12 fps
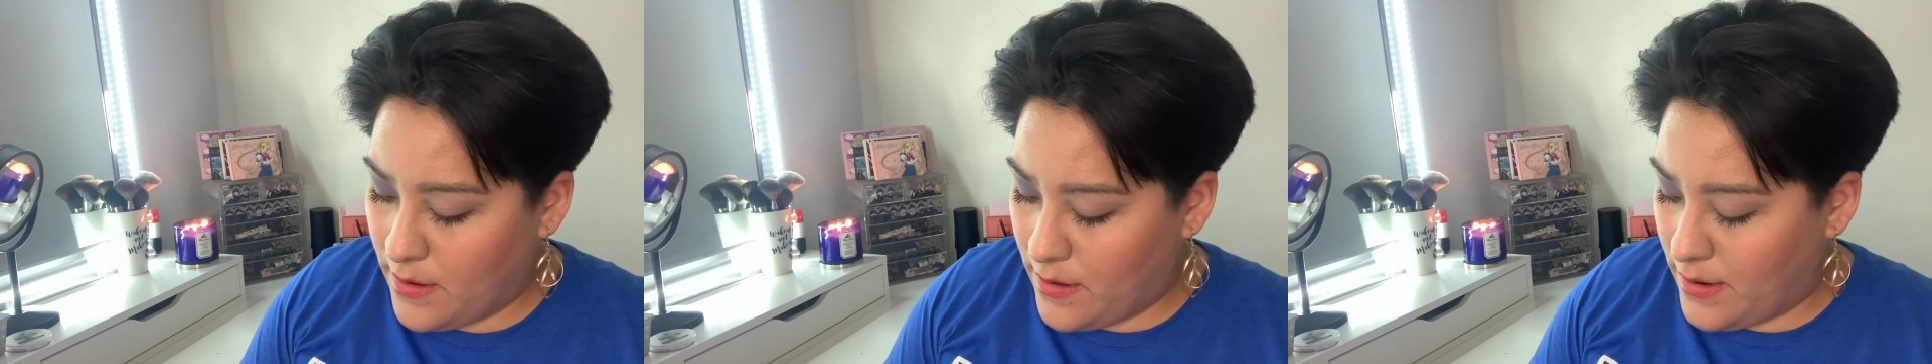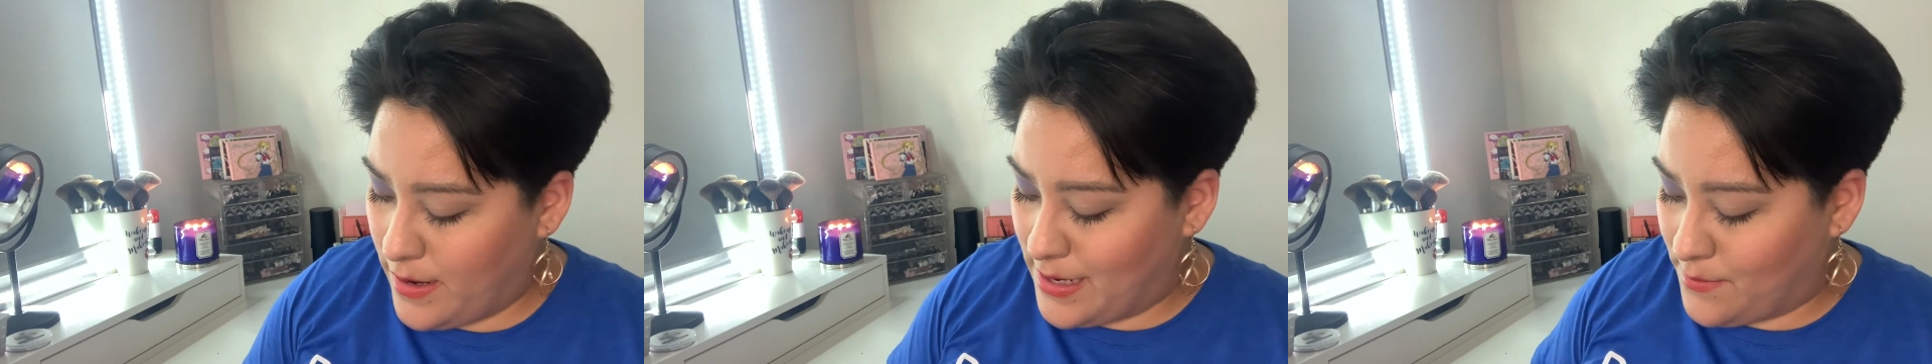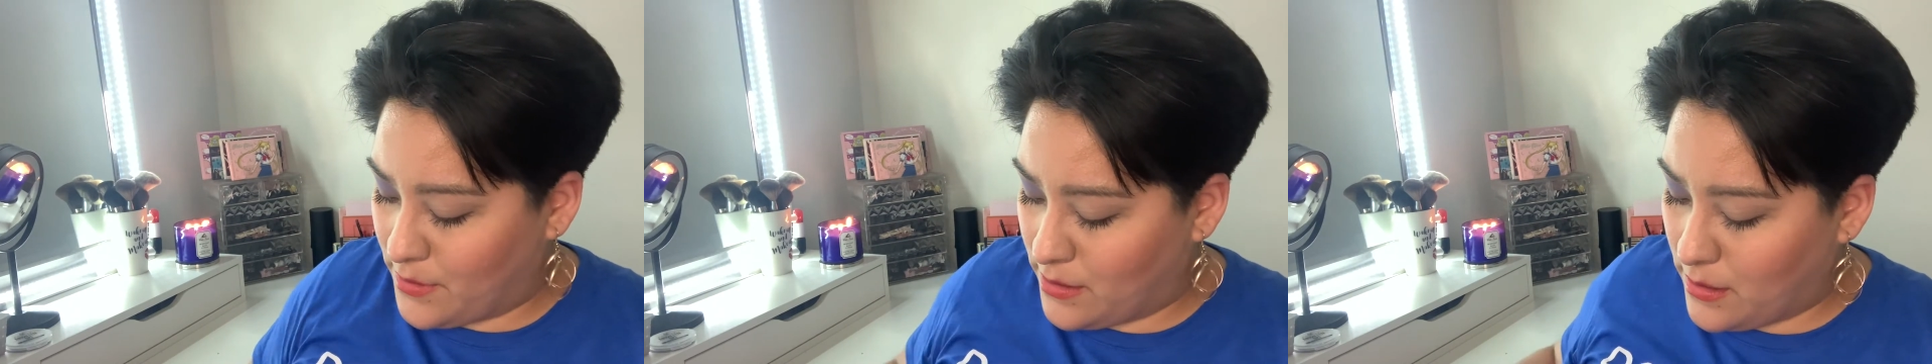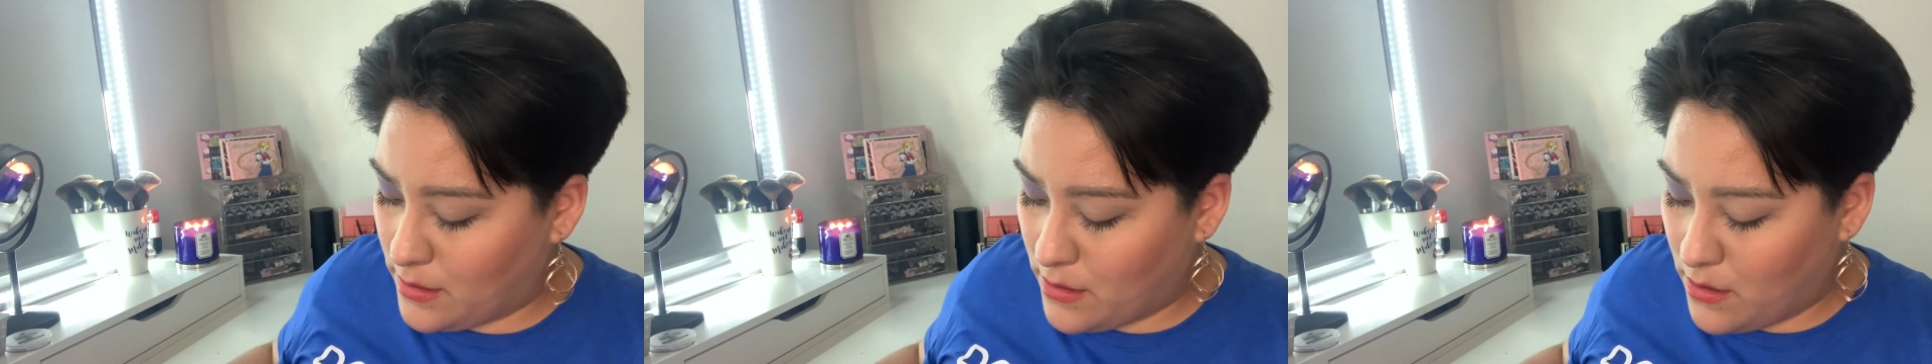And I'm
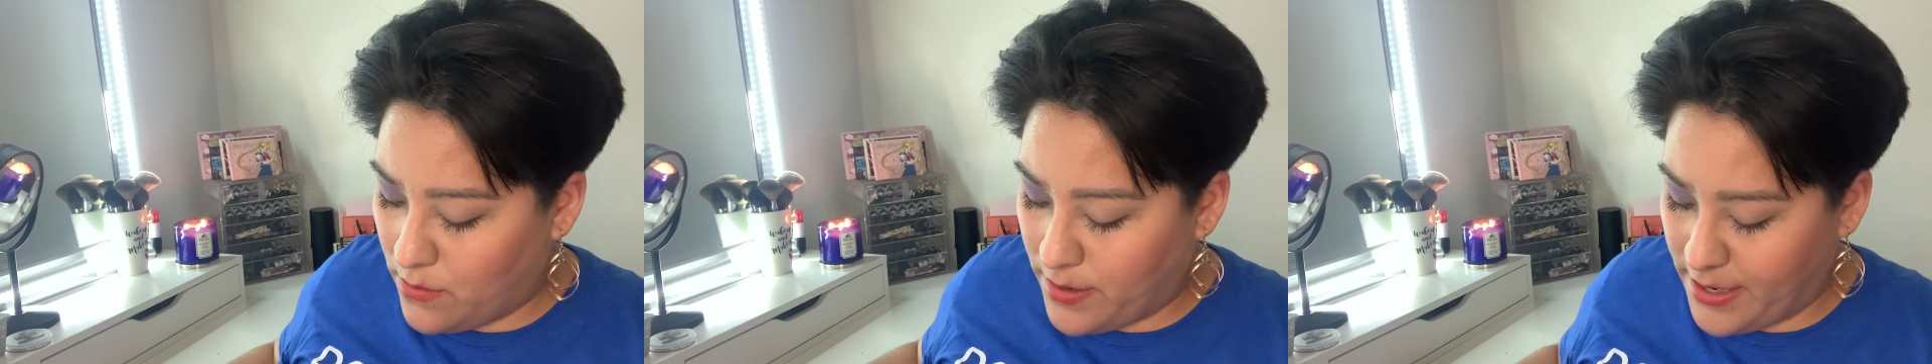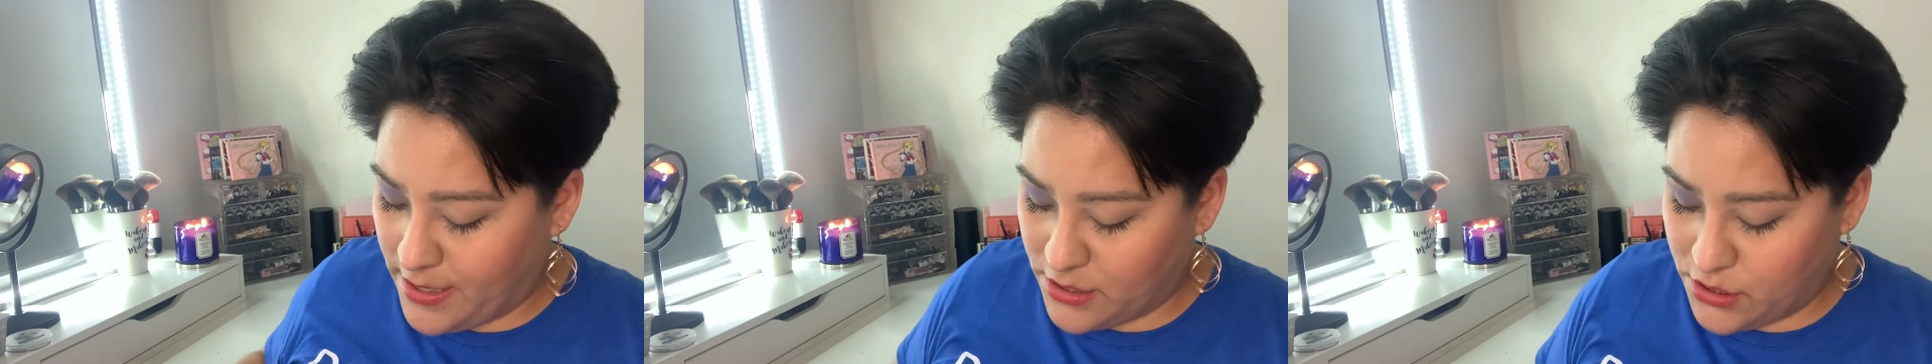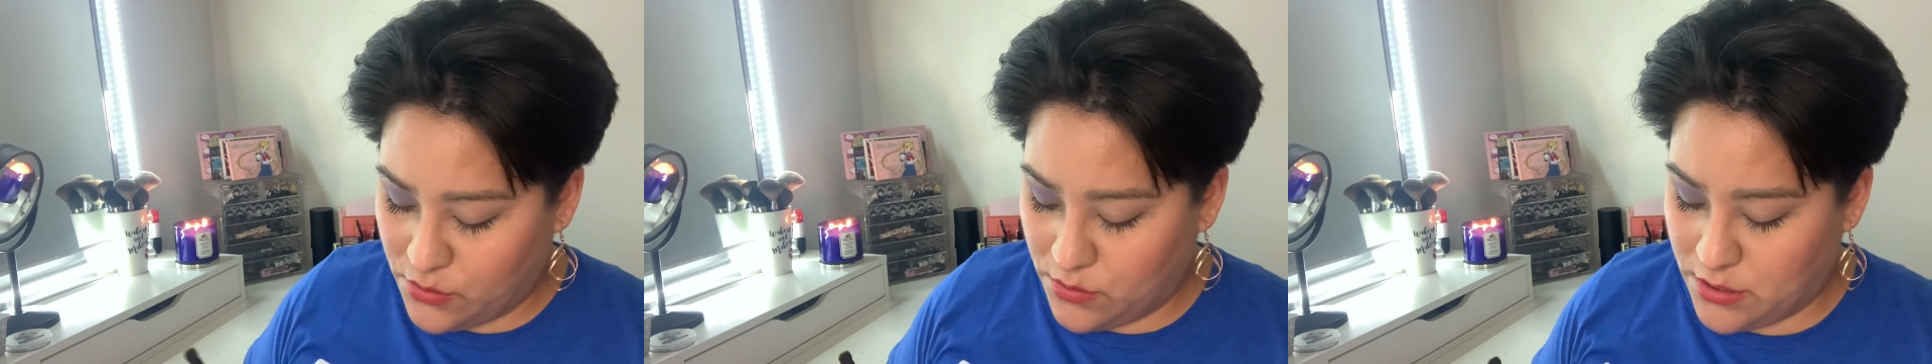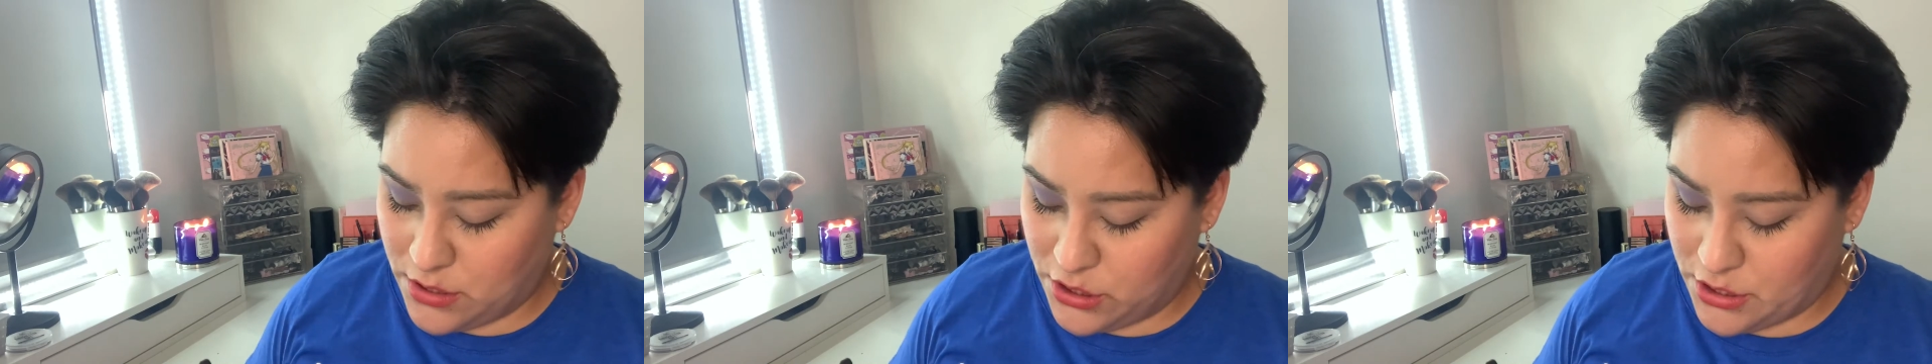gonna go into
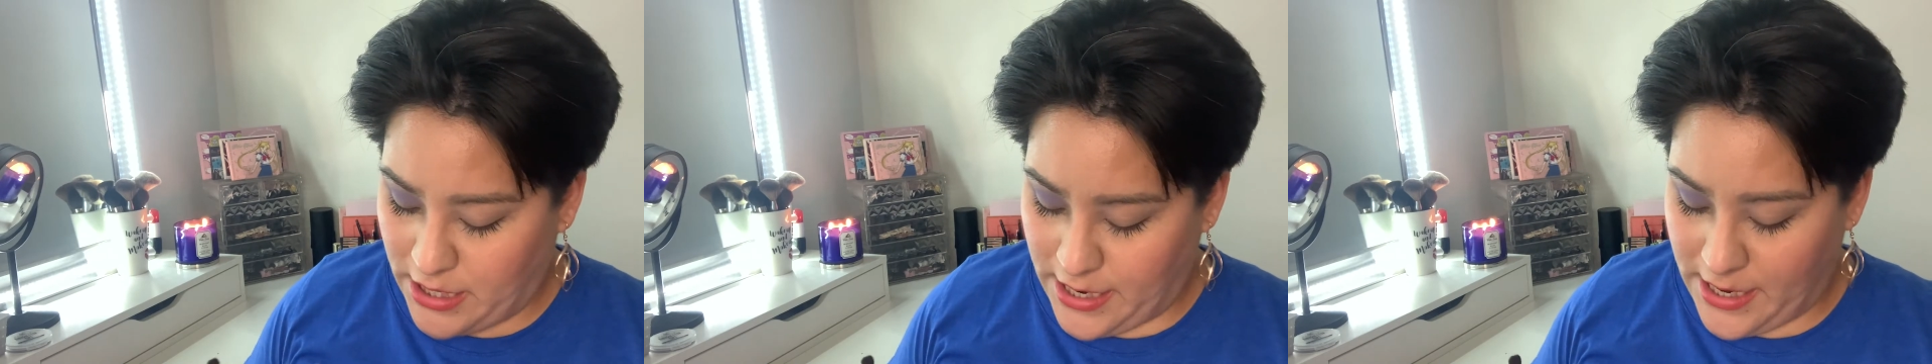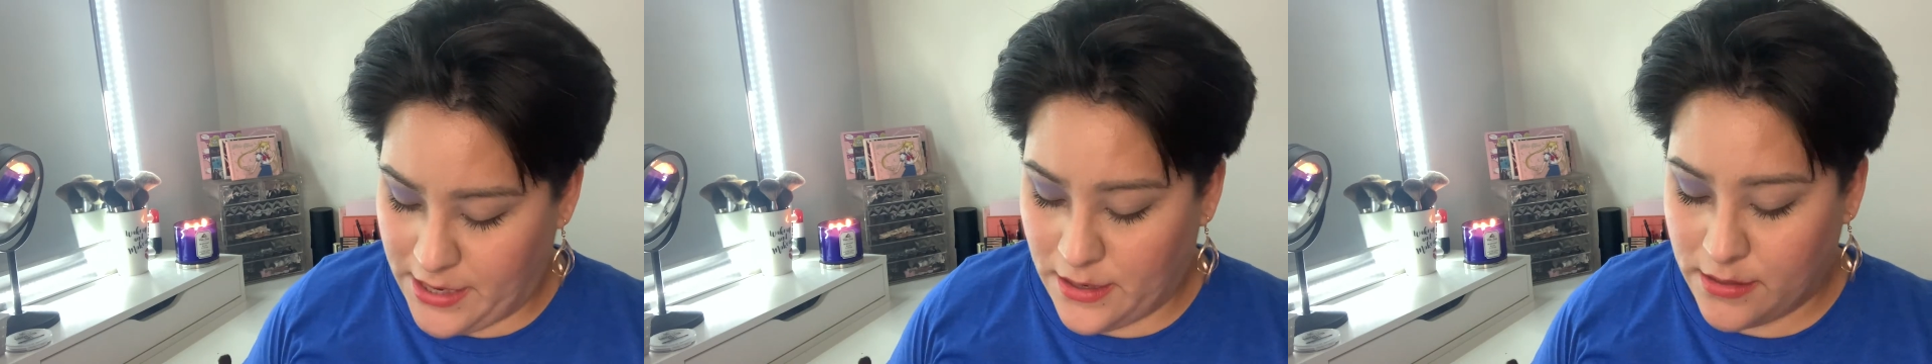the shade